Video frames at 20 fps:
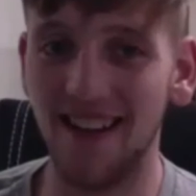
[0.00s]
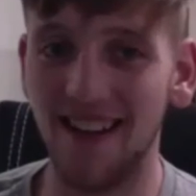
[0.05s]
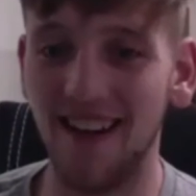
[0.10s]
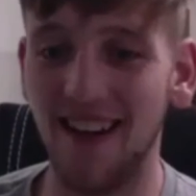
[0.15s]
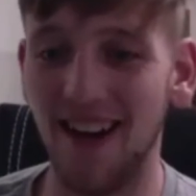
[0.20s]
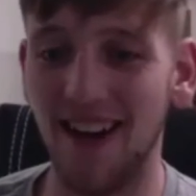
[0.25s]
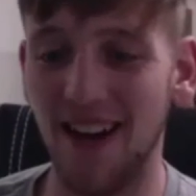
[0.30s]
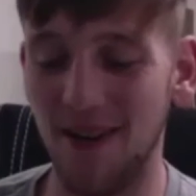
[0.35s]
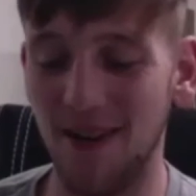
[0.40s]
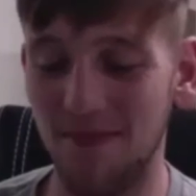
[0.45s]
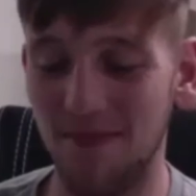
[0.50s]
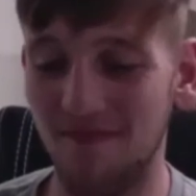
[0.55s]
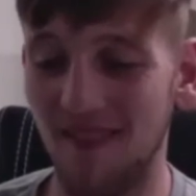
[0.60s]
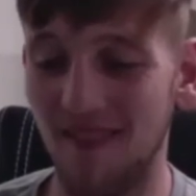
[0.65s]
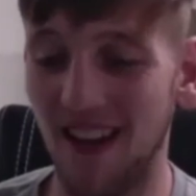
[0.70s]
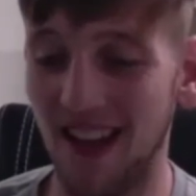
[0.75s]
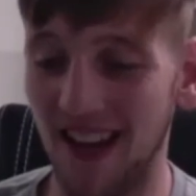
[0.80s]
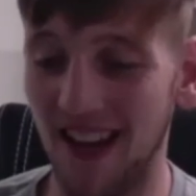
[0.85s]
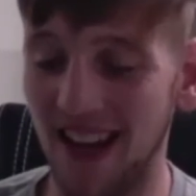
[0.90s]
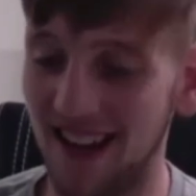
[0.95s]

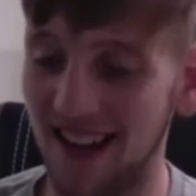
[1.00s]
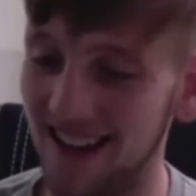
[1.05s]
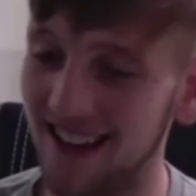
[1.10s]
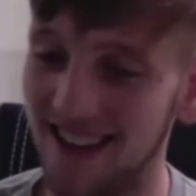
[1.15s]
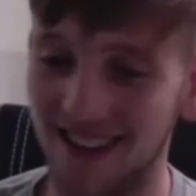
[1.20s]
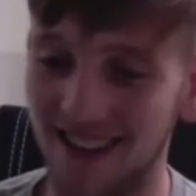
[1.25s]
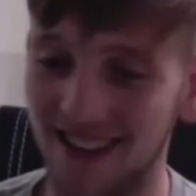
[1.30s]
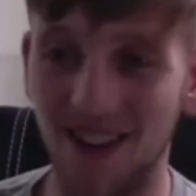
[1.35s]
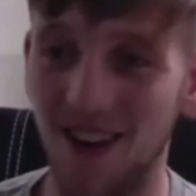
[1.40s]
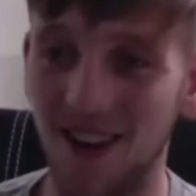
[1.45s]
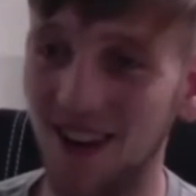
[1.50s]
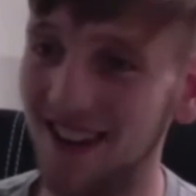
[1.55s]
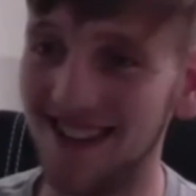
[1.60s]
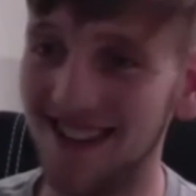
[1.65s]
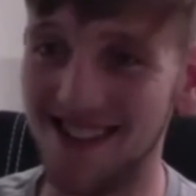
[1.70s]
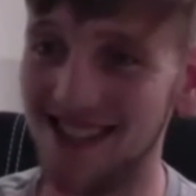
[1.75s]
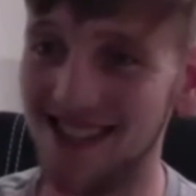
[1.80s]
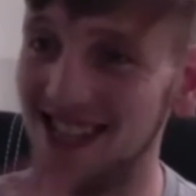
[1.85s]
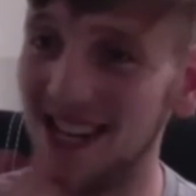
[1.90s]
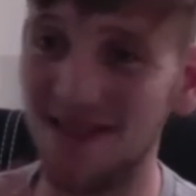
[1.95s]
You can
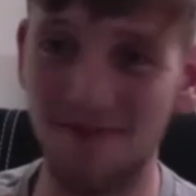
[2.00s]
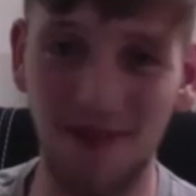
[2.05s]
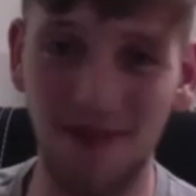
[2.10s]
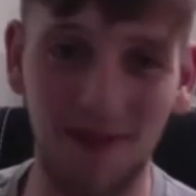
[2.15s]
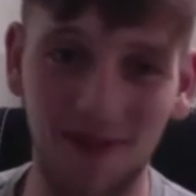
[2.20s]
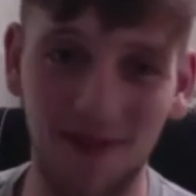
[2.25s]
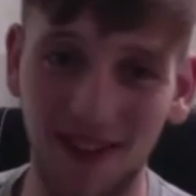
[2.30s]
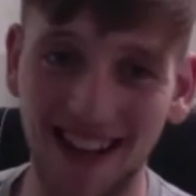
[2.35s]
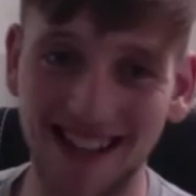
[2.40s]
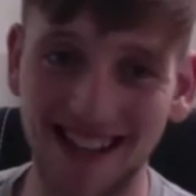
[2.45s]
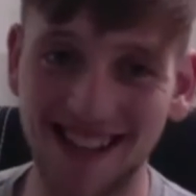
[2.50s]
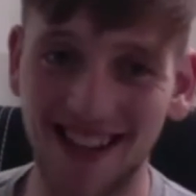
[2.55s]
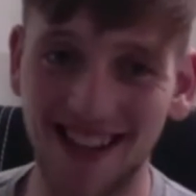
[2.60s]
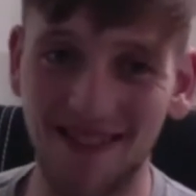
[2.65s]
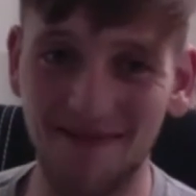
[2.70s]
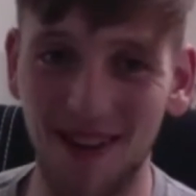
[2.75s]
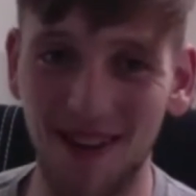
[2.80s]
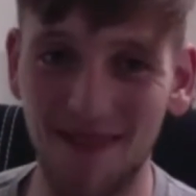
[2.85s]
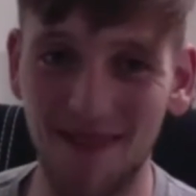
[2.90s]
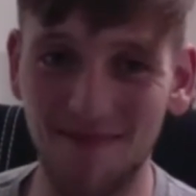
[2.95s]
see it in my face.
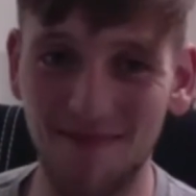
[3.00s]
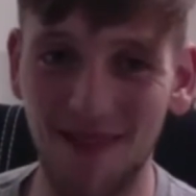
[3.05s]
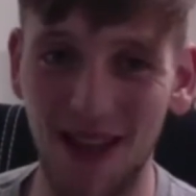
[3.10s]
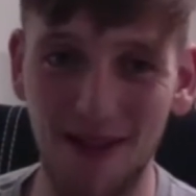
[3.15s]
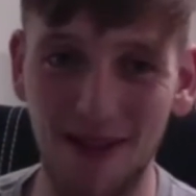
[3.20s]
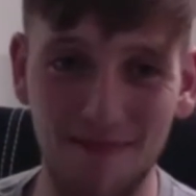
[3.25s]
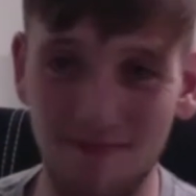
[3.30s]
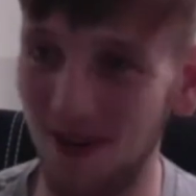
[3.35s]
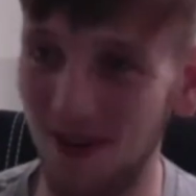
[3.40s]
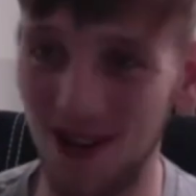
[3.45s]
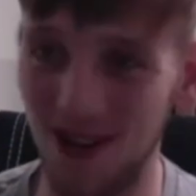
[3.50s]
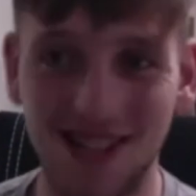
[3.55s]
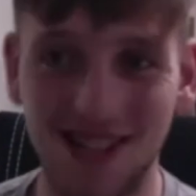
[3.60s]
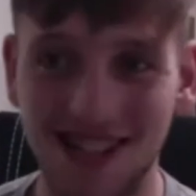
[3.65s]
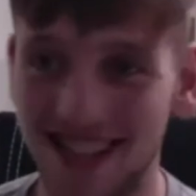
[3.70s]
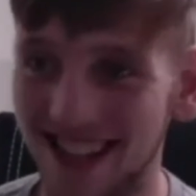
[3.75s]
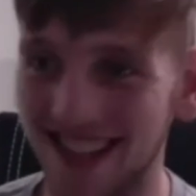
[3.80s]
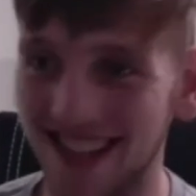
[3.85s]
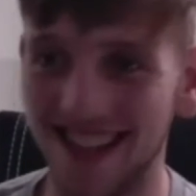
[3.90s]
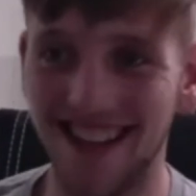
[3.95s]
I'm
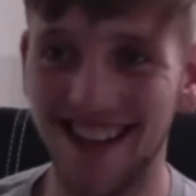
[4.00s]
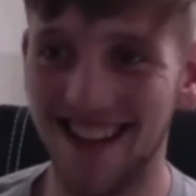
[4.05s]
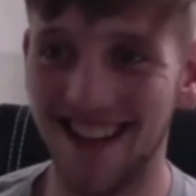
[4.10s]
bursting.